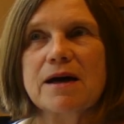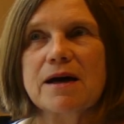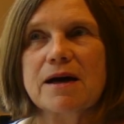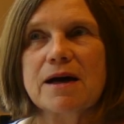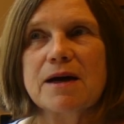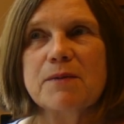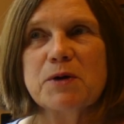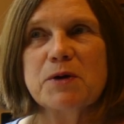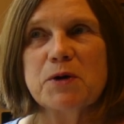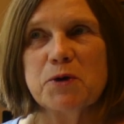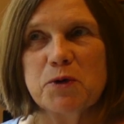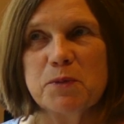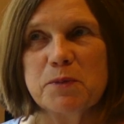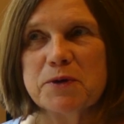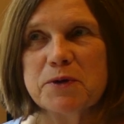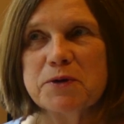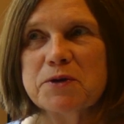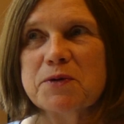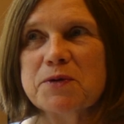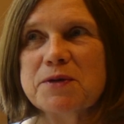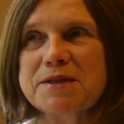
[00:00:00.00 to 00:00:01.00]
I'm a
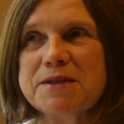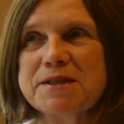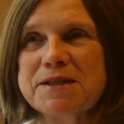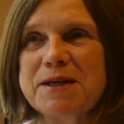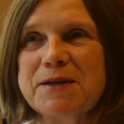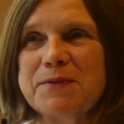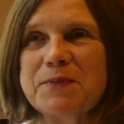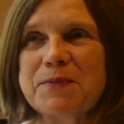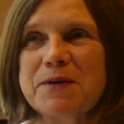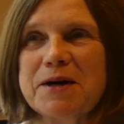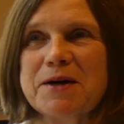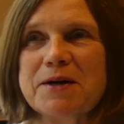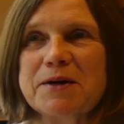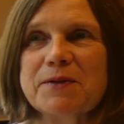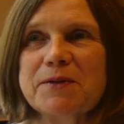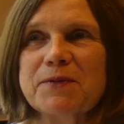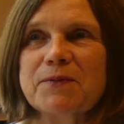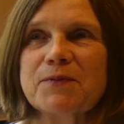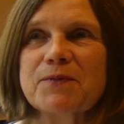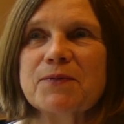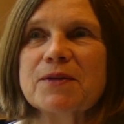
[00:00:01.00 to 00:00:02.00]
homeowner in St.
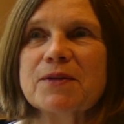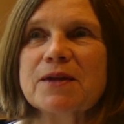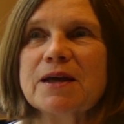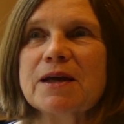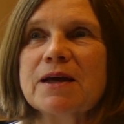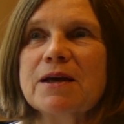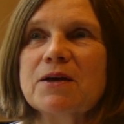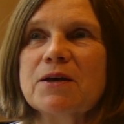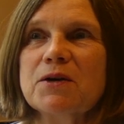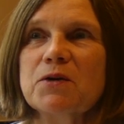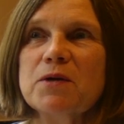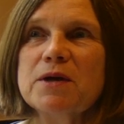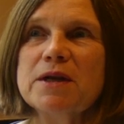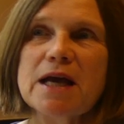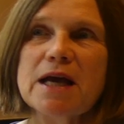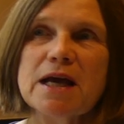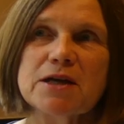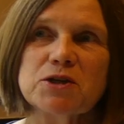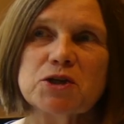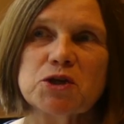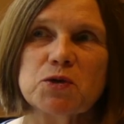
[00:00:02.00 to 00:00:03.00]
Paul. Green
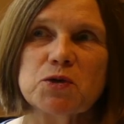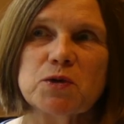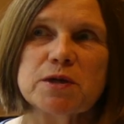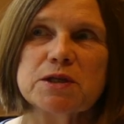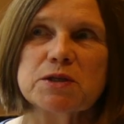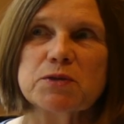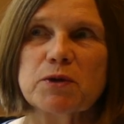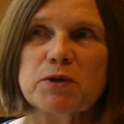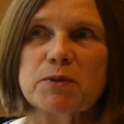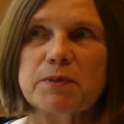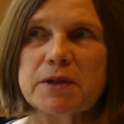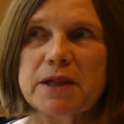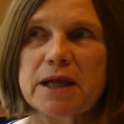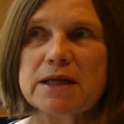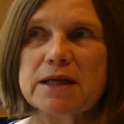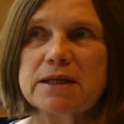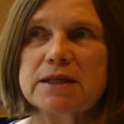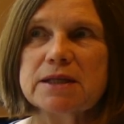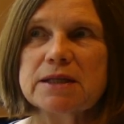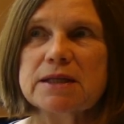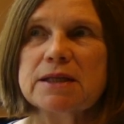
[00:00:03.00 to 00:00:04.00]
ash trees were
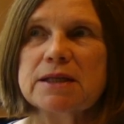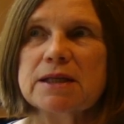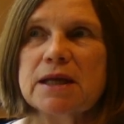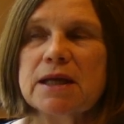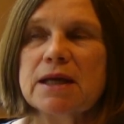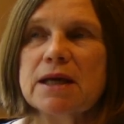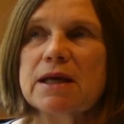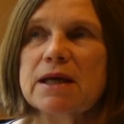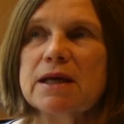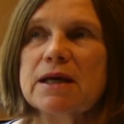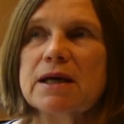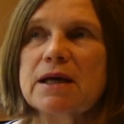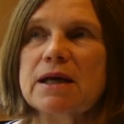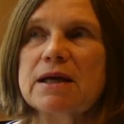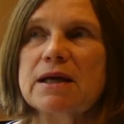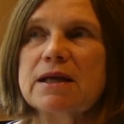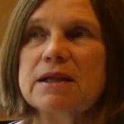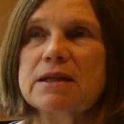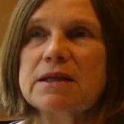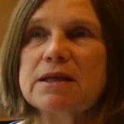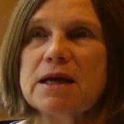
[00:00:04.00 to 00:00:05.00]
planted
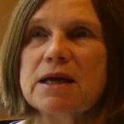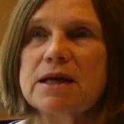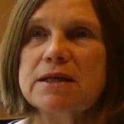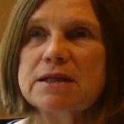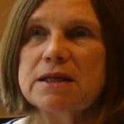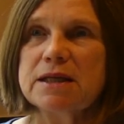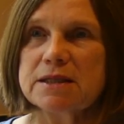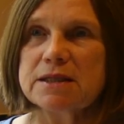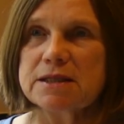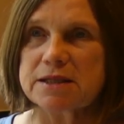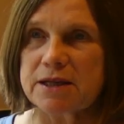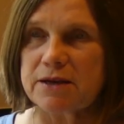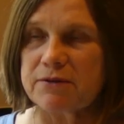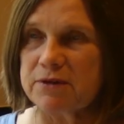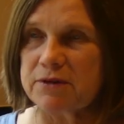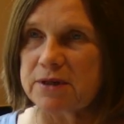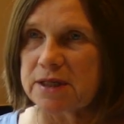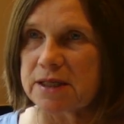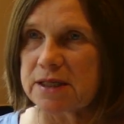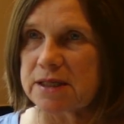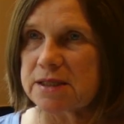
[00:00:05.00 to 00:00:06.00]
in the
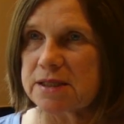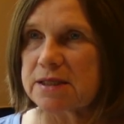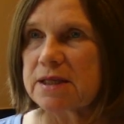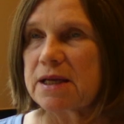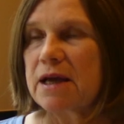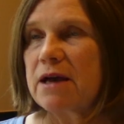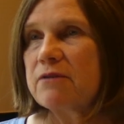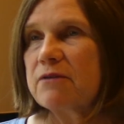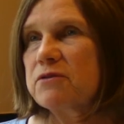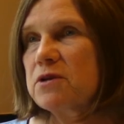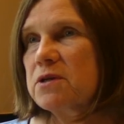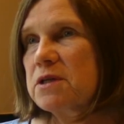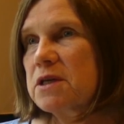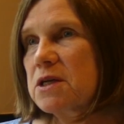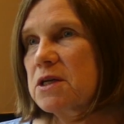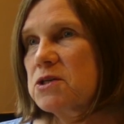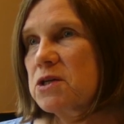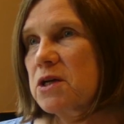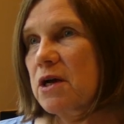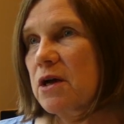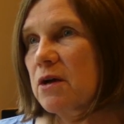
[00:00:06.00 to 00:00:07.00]
1970s after
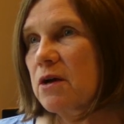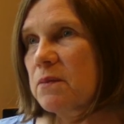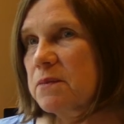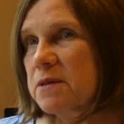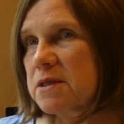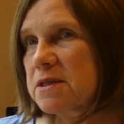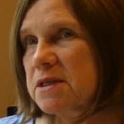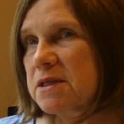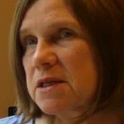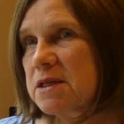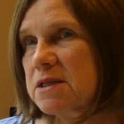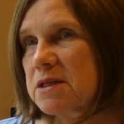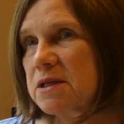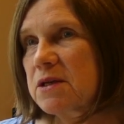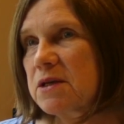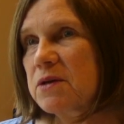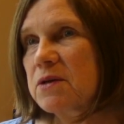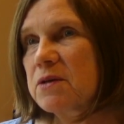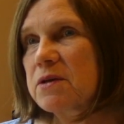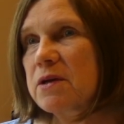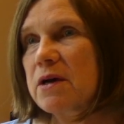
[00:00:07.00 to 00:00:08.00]
Dutch elm disease
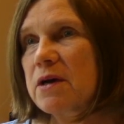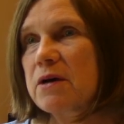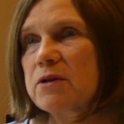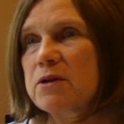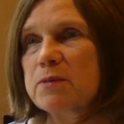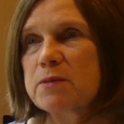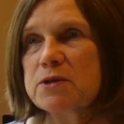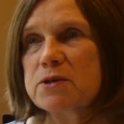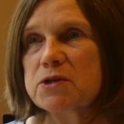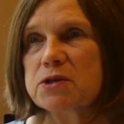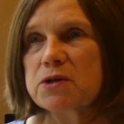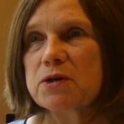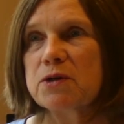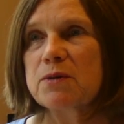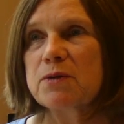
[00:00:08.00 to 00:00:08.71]
killed all the mature